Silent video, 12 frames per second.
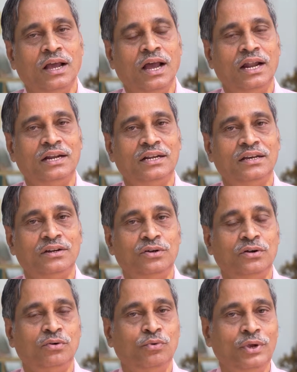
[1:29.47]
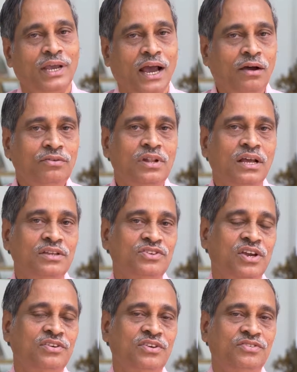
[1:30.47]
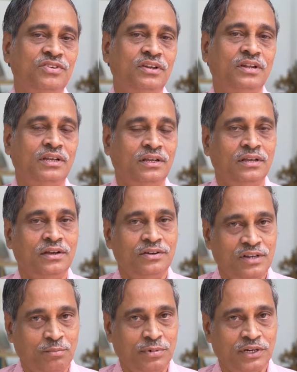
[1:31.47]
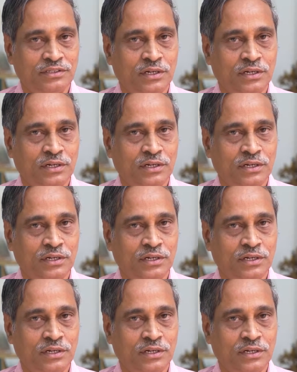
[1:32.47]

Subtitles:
and we have the changes in temperature,